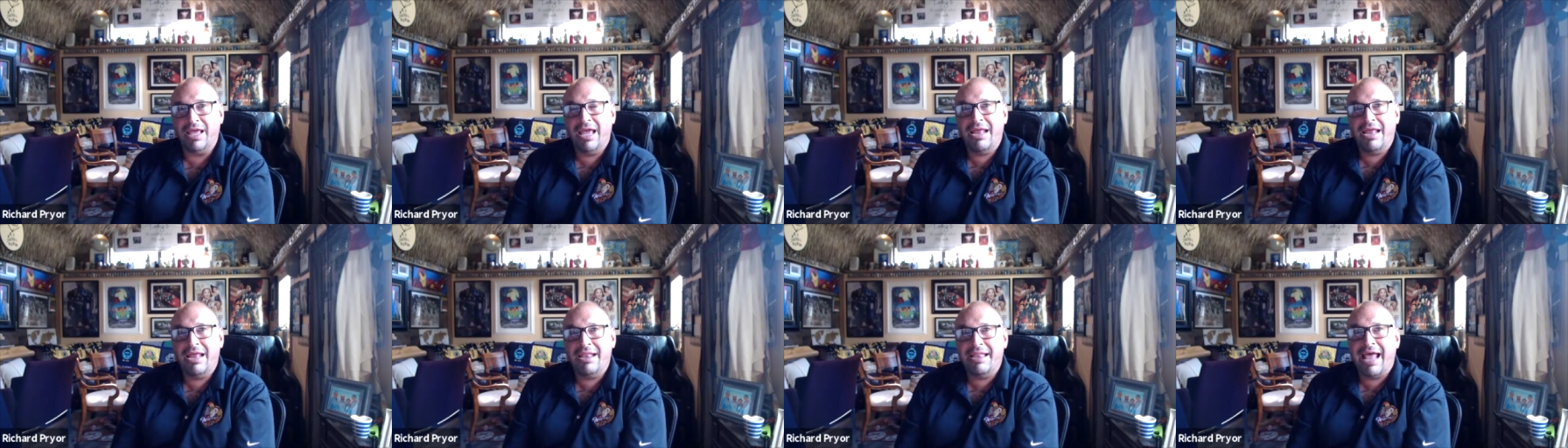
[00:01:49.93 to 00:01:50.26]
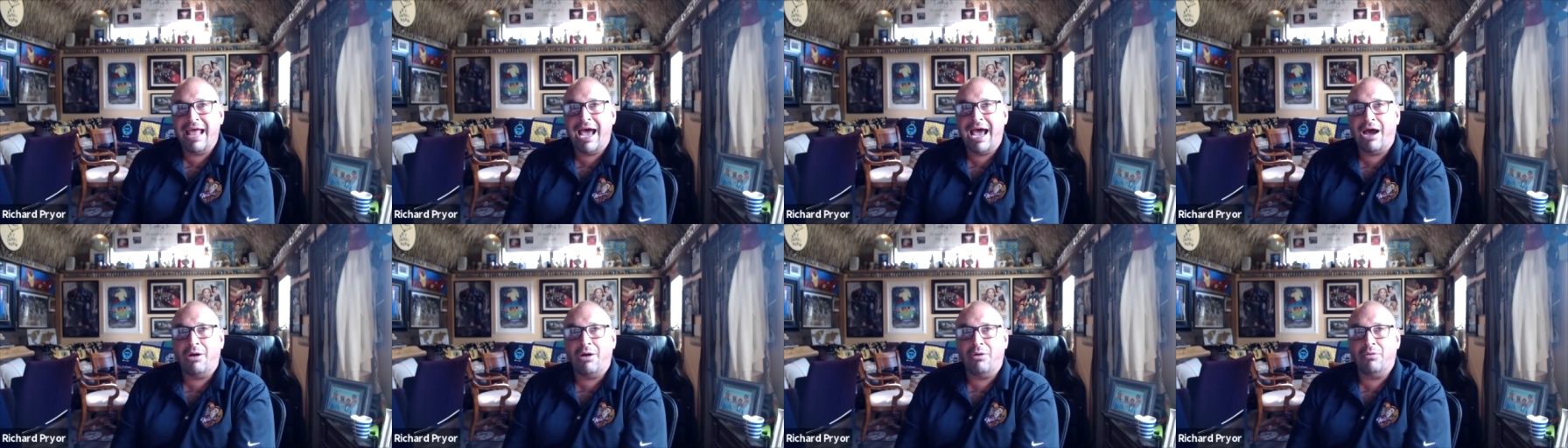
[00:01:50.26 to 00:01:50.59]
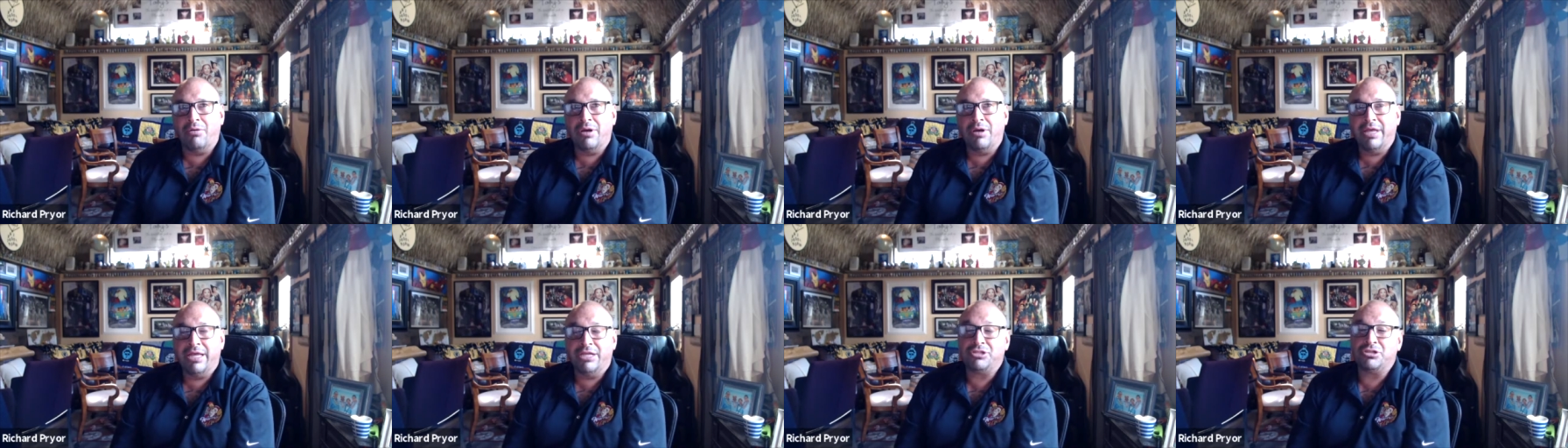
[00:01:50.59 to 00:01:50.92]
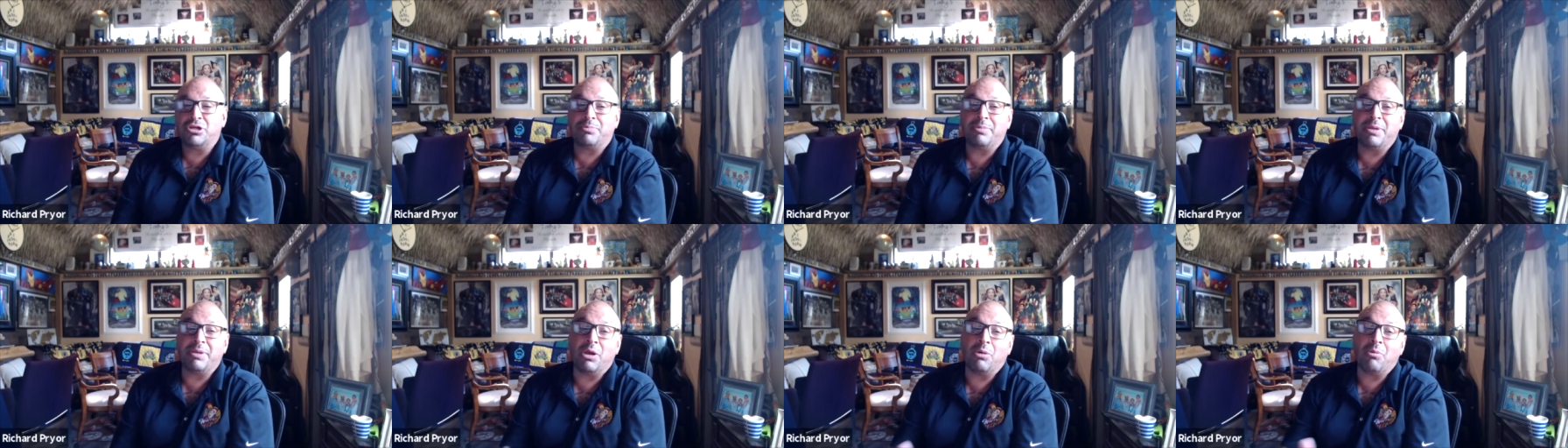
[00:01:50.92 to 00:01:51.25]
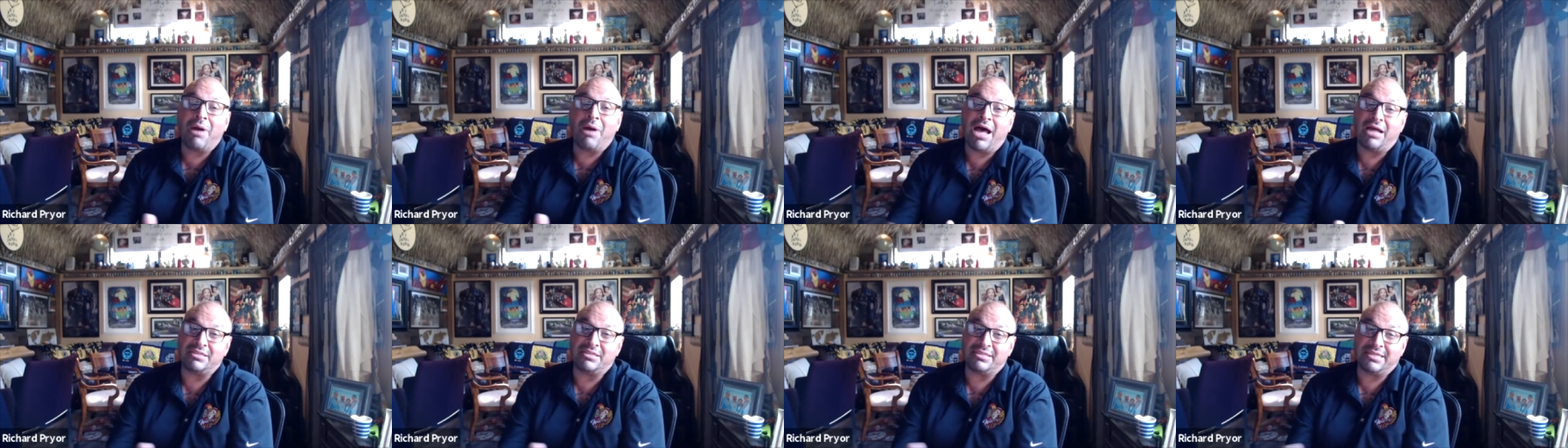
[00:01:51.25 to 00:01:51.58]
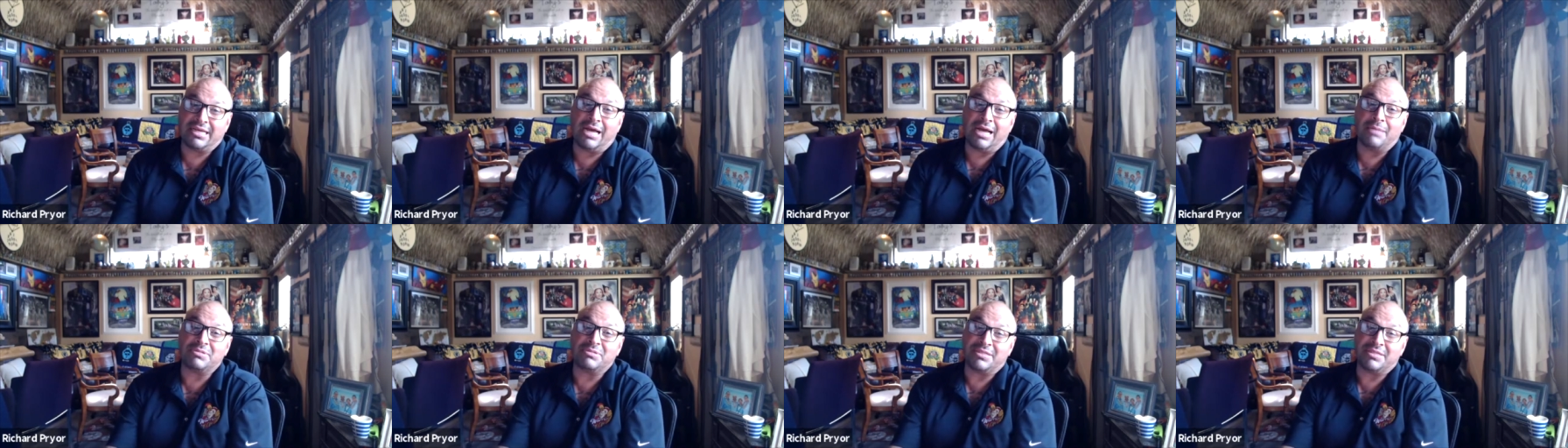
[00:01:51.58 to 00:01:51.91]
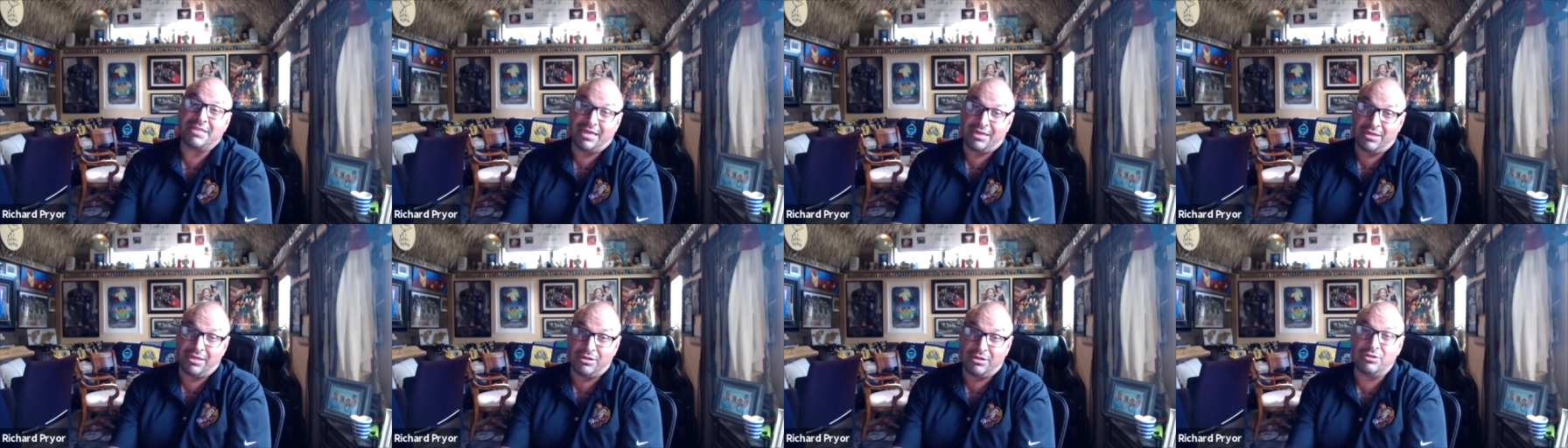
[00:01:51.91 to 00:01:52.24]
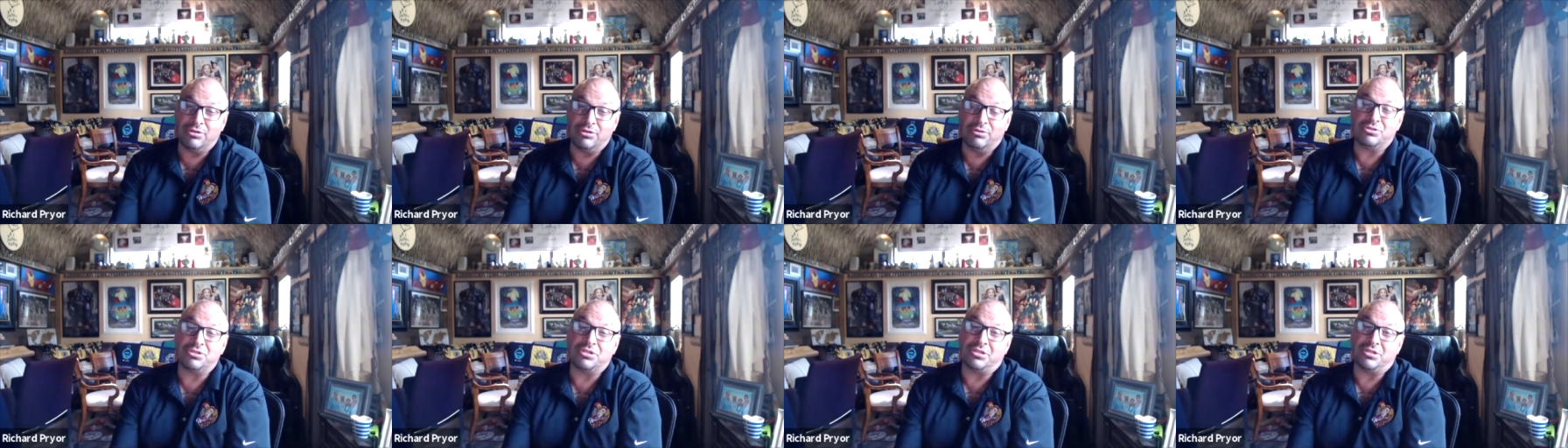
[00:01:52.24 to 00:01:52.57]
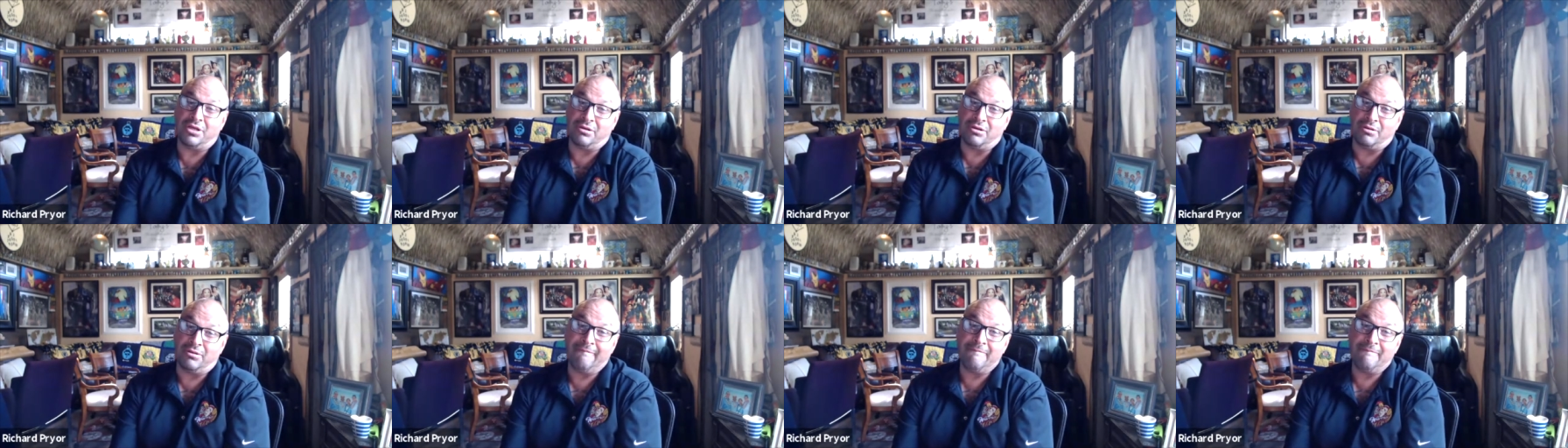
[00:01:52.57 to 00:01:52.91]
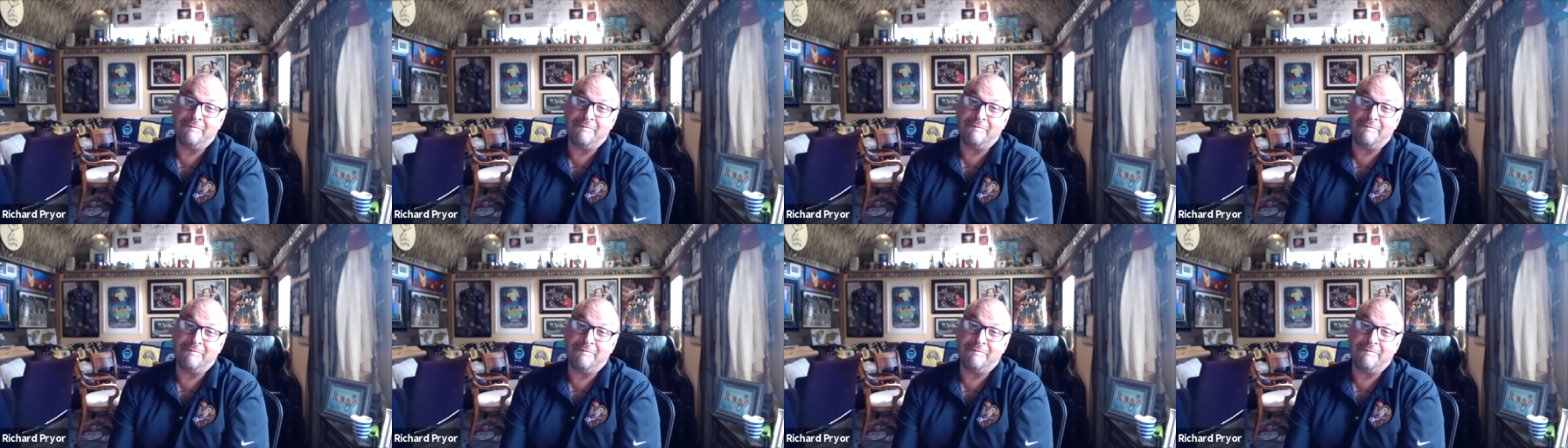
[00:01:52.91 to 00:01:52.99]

Now, it took me a while to come to that conclusion, though.